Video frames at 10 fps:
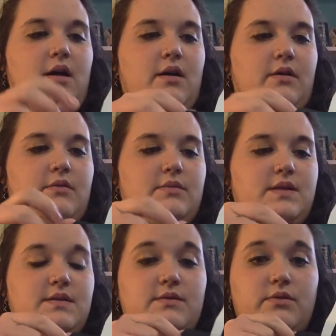
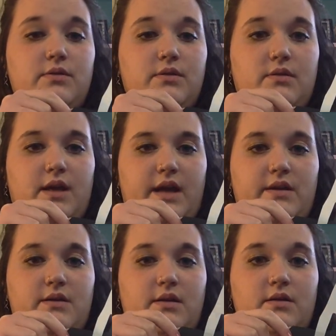this is our
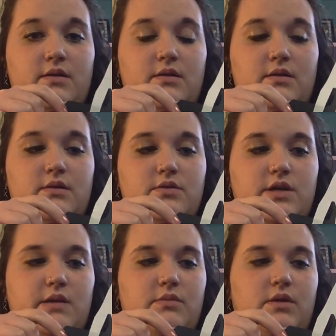
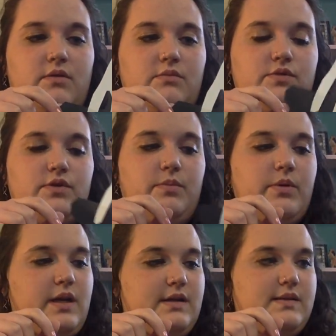egg-shaped gnome, super
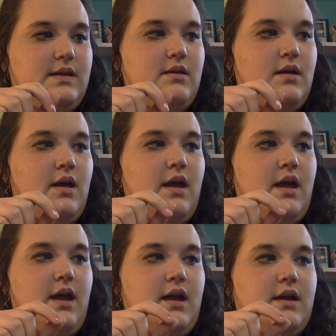easy,
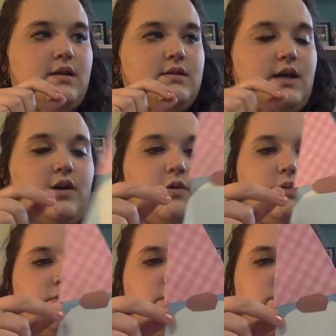and I hope
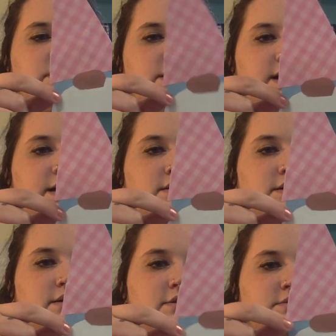you enjoyed that.
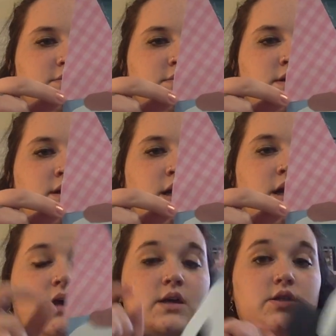
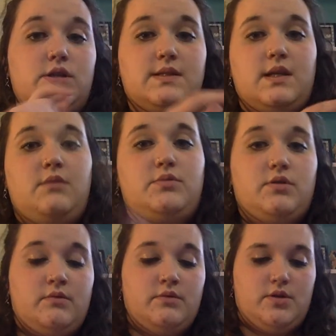Just keep
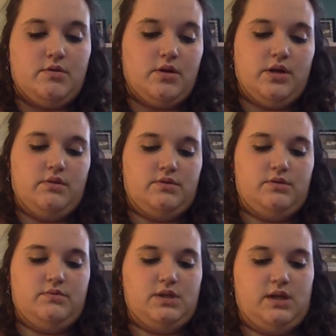tuning to our
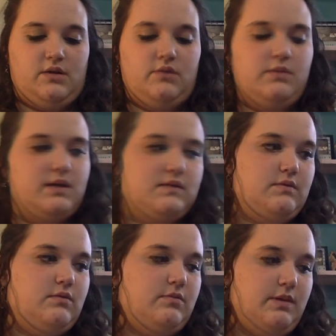YouTube channel because we
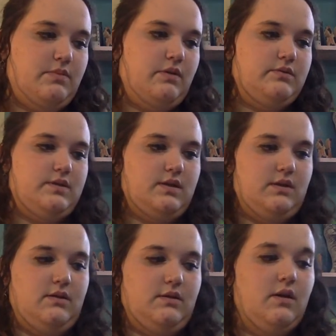will be
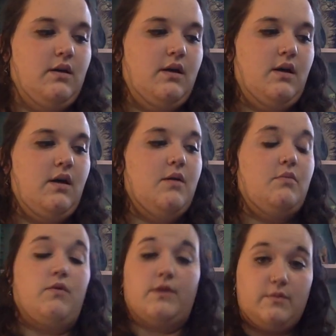posting
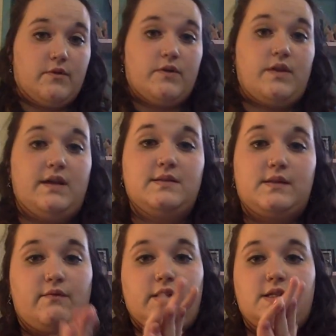more and more things
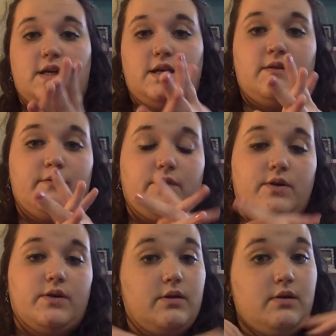every day
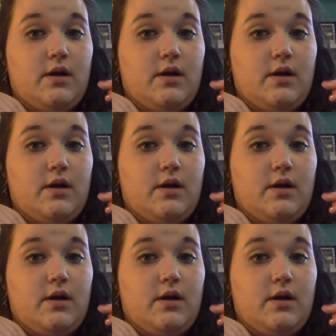for